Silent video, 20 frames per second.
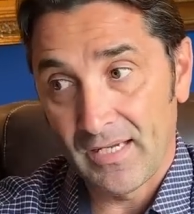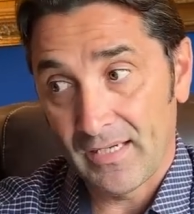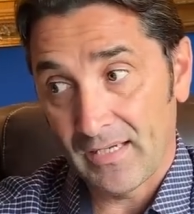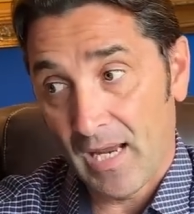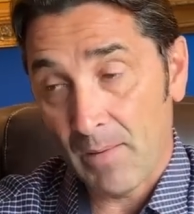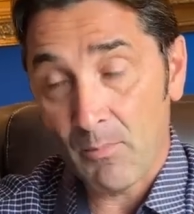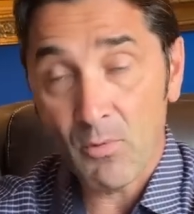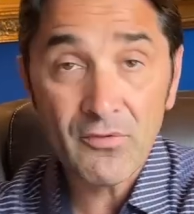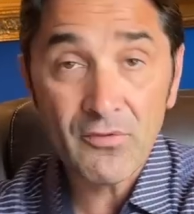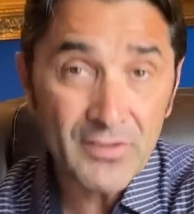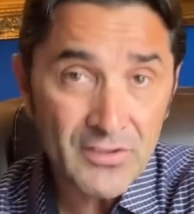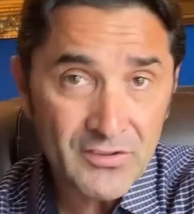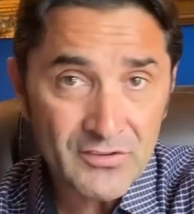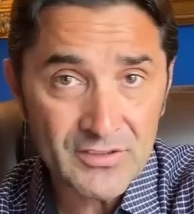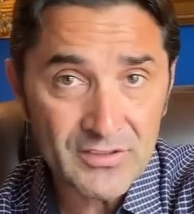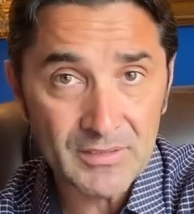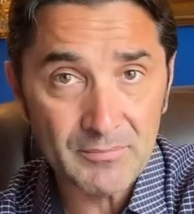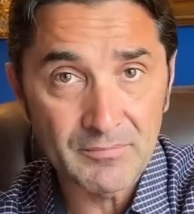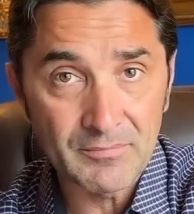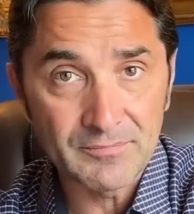And I'm on
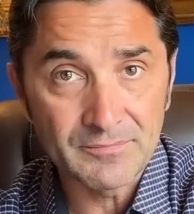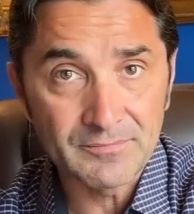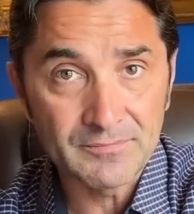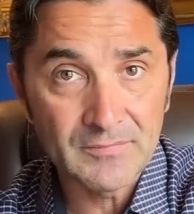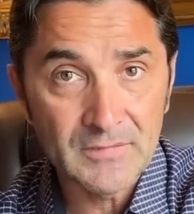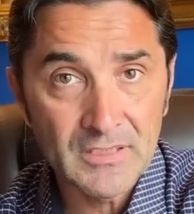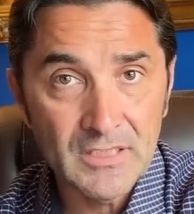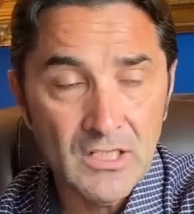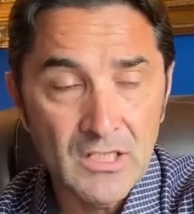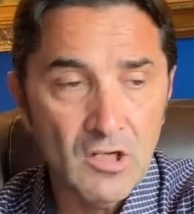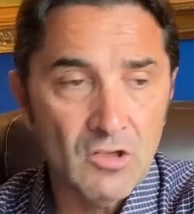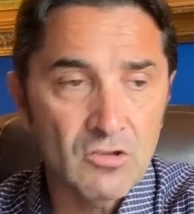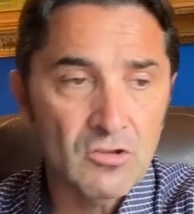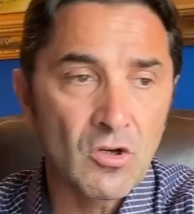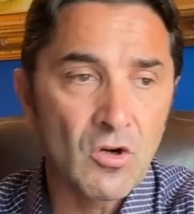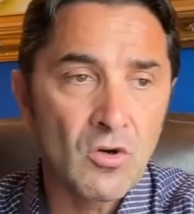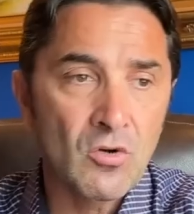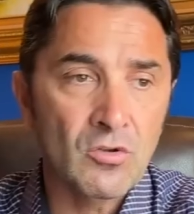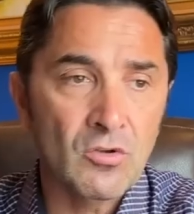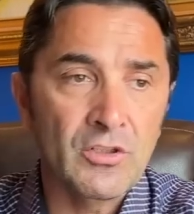this team.
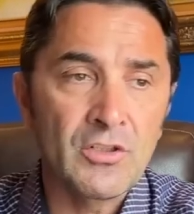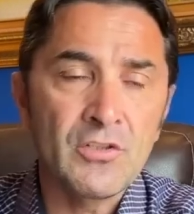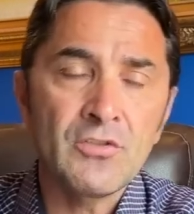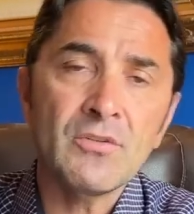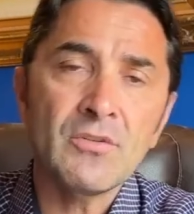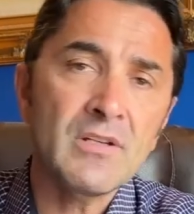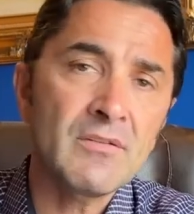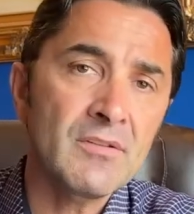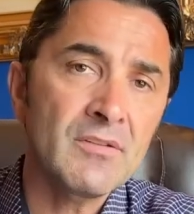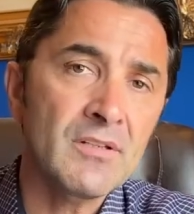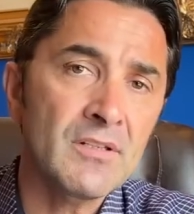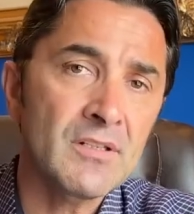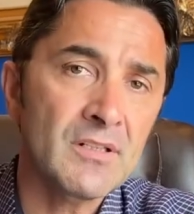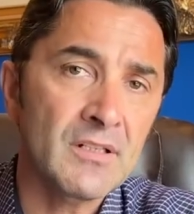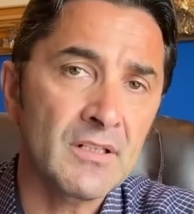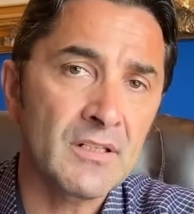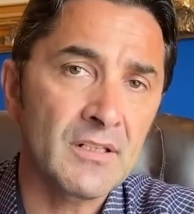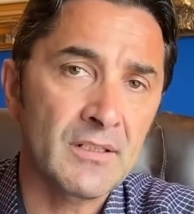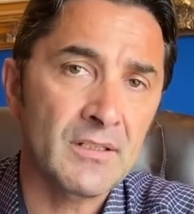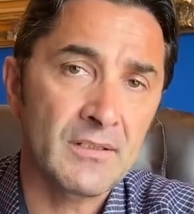So did you ever,
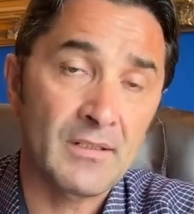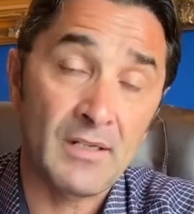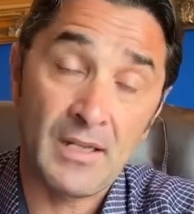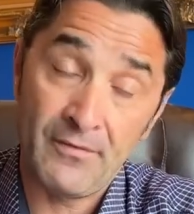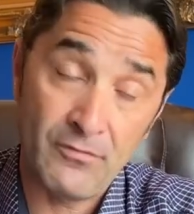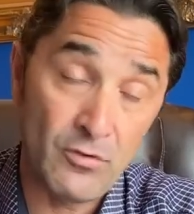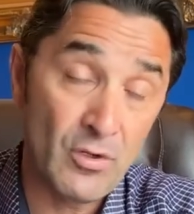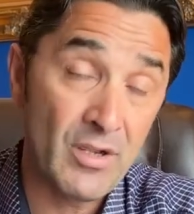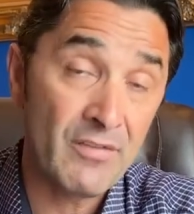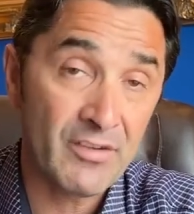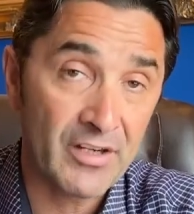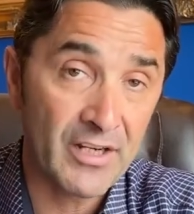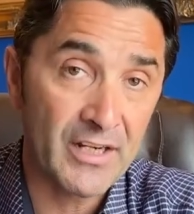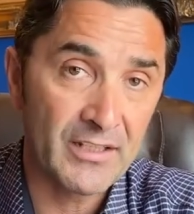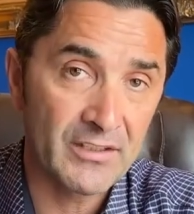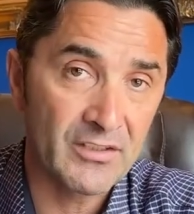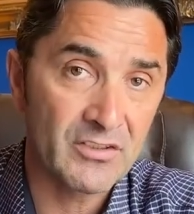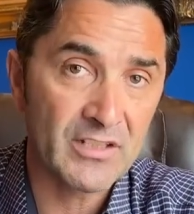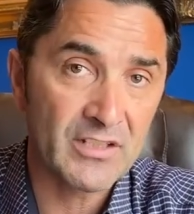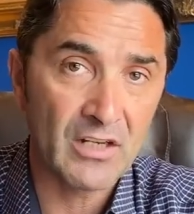uh, have you ever
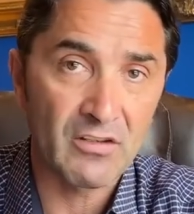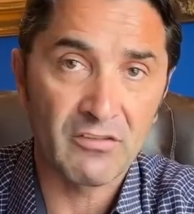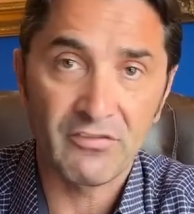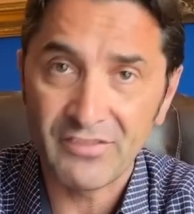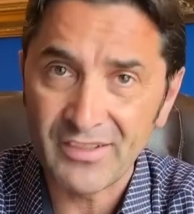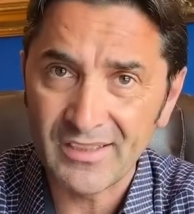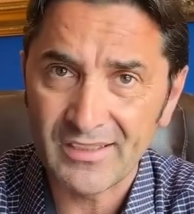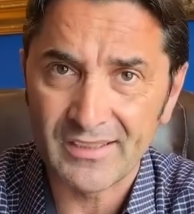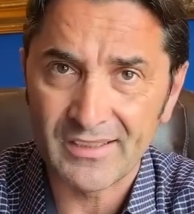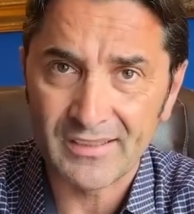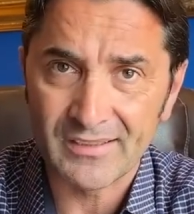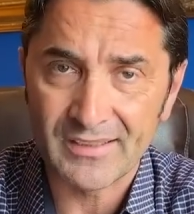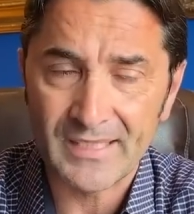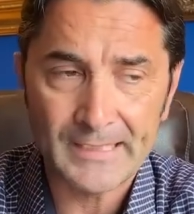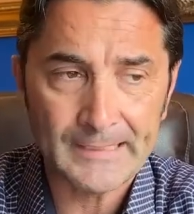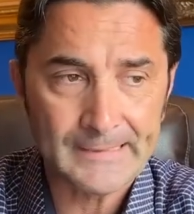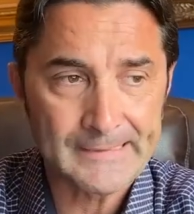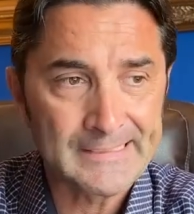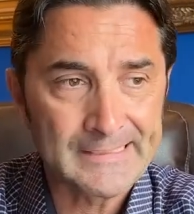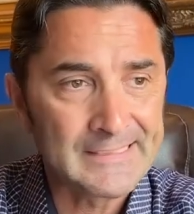had this kind of feeling
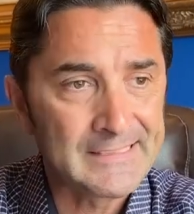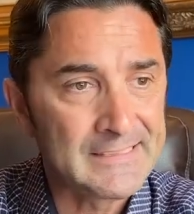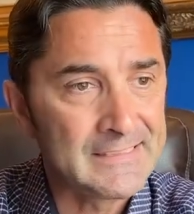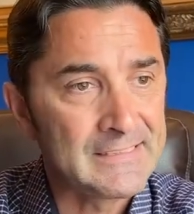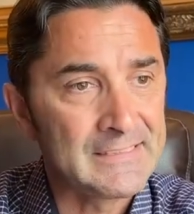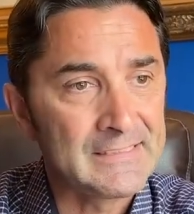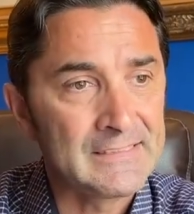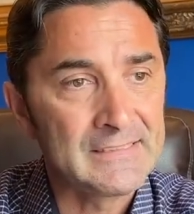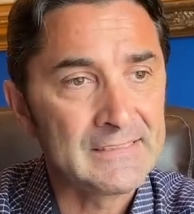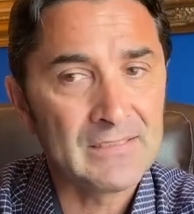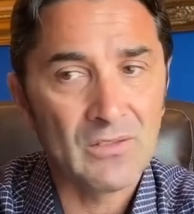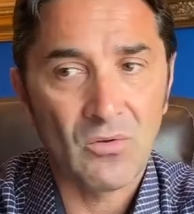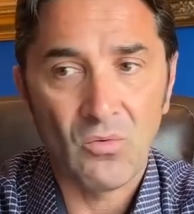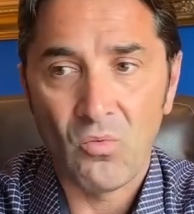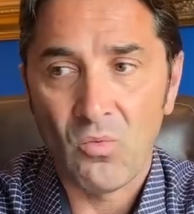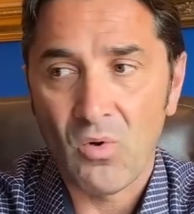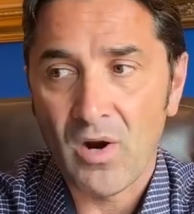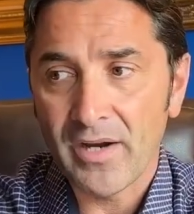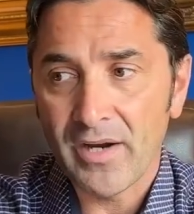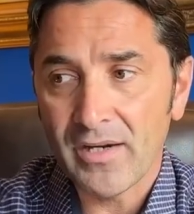that
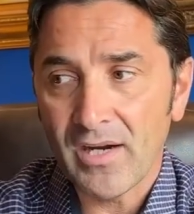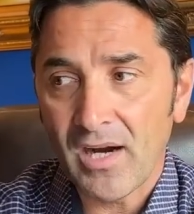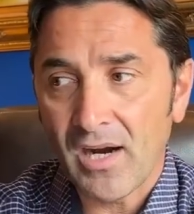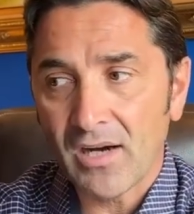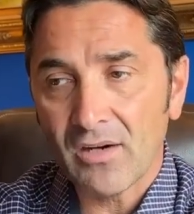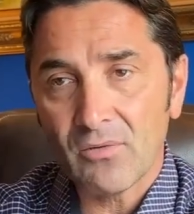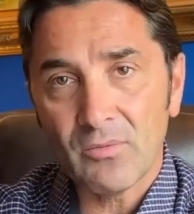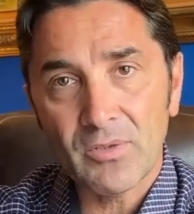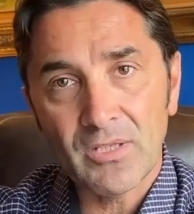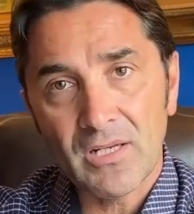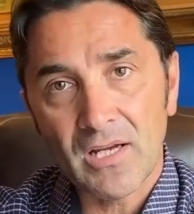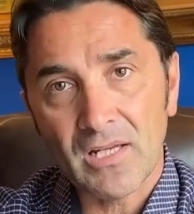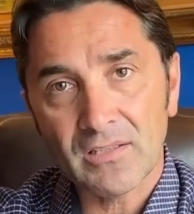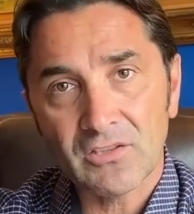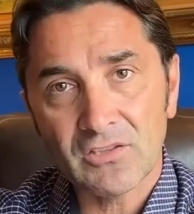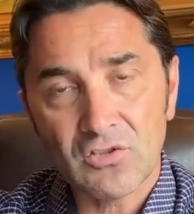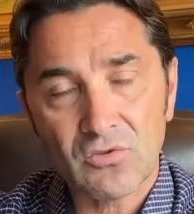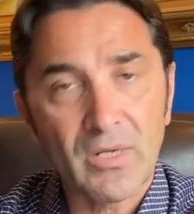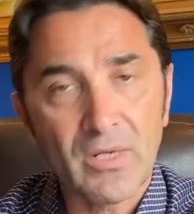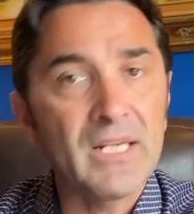why are we
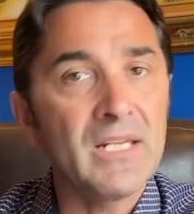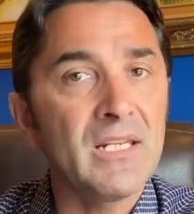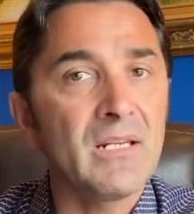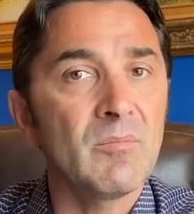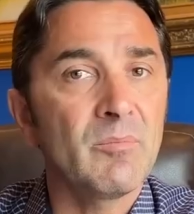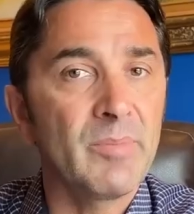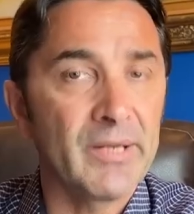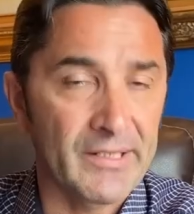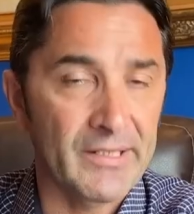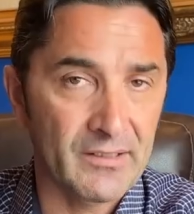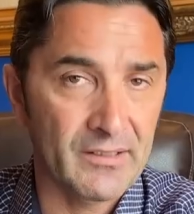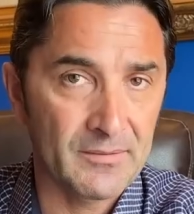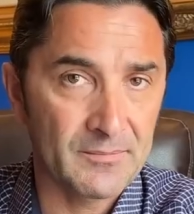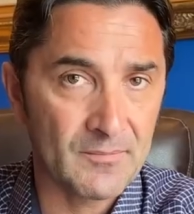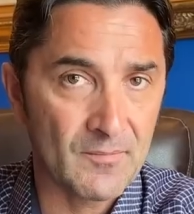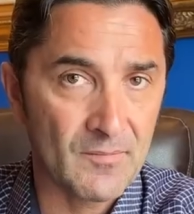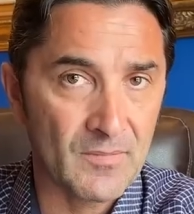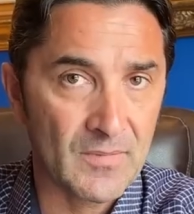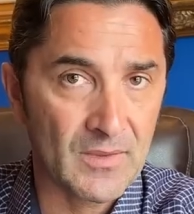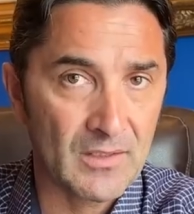not training better?